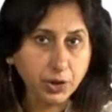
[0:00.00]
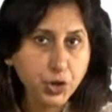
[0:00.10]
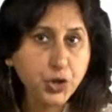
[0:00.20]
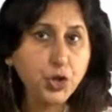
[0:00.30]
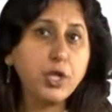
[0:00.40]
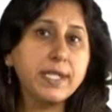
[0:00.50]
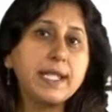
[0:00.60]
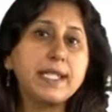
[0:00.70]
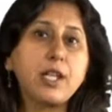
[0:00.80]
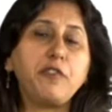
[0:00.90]

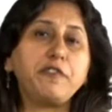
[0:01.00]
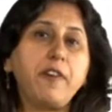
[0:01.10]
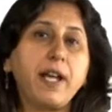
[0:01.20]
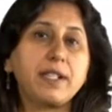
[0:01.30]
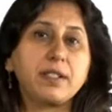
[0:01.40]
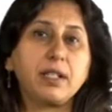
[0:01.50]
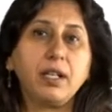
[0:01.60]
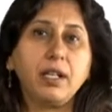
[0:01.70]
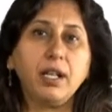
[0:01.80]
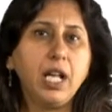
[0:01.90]
Sources of fund.
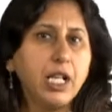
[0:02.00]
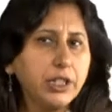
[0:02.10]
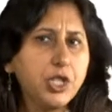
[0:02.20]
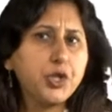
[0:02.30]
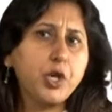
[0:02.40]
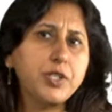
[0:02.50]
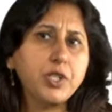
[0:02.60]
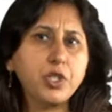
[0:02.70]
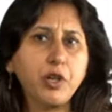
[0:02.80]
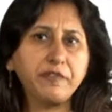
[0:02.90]
The
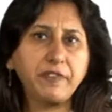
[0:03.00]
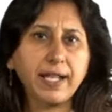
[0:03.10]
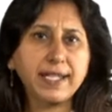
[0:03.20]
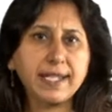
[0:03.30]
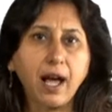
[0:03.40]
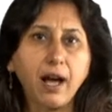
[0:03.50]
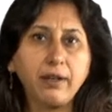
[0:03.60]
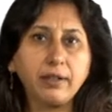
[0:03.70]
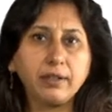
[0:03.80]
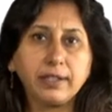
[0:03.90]
sources of funds
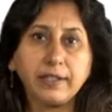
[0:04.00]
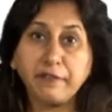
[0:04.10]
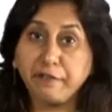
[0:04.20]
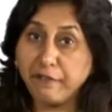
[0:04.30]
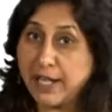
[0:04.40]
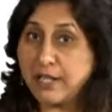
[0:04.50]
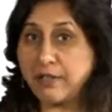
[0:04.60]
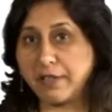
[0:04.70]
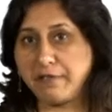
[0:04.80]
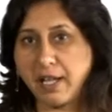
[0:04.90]
are
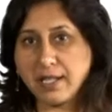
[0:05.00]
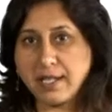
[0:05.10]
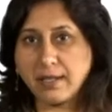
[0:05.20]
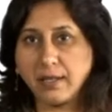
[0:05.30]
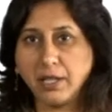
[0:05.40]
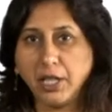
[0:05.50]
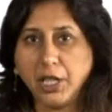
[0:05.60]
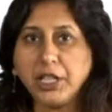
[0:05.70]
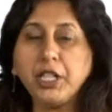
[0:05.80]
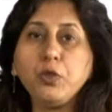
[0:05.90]
federal funds.
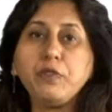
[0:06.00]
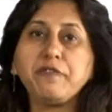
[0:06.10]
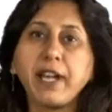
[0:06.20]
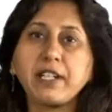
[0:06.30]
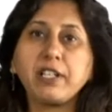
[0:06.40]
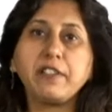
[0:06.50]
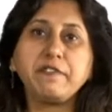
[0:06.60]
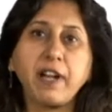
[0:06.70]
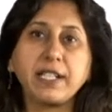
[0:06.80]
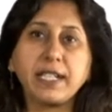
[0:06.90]
New federal
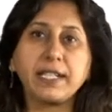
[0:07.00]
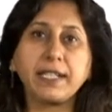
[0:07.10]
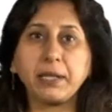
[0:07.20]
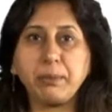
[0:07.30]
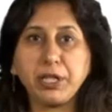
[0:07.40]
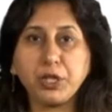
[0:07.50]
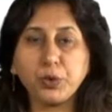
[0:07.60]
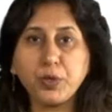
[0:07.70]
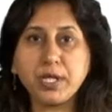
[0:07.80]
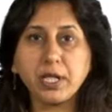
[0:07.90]
funding can be
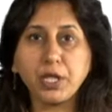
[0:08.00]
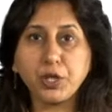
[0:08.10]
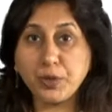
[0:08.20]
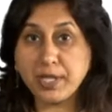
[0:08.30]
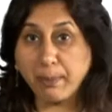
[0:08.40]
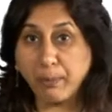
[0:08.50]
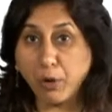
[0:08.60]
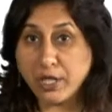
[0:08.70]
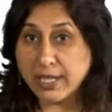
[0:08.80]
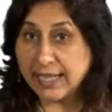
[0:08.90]
used to
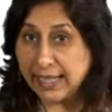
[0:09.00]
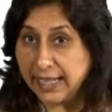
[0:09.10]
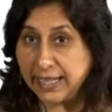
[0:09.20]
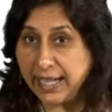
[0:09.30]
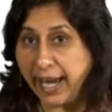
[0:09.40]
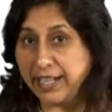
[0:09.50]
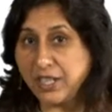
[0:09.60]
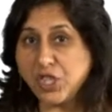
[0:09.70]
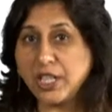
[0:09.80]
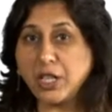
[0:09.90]
support clean
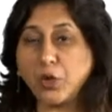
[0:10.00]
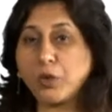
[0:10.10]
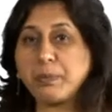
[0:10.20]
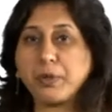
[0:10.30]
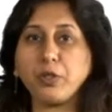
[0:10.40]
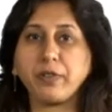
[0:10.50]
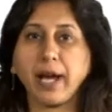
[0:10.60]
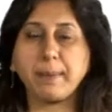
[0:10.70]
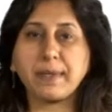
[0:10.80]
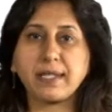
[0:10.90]
energy loan
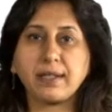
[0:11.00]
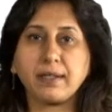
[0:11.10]
programs.